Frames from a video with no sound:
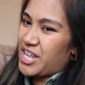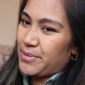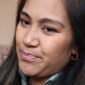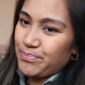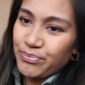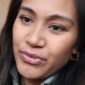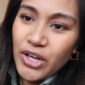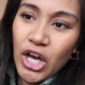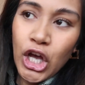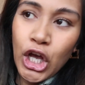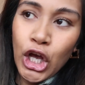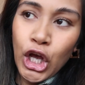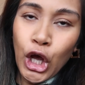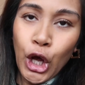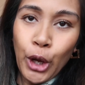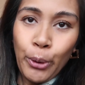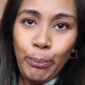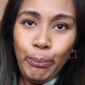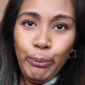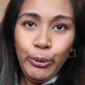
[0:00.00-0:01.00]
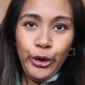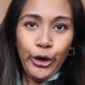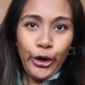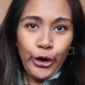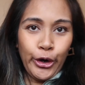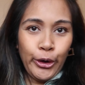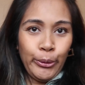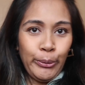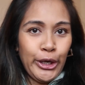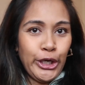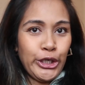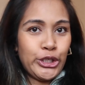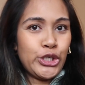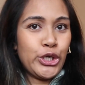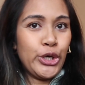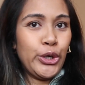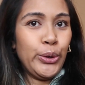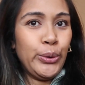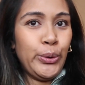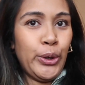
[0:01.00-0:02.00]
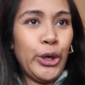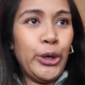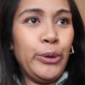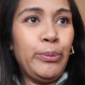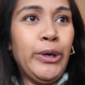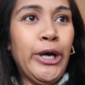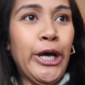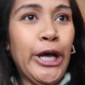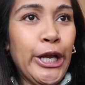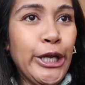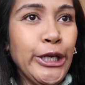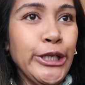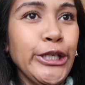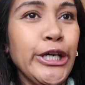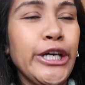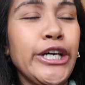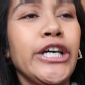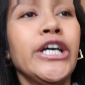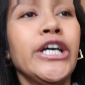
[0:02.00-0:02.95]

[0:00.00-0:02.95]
that, I'm not gonna be too open,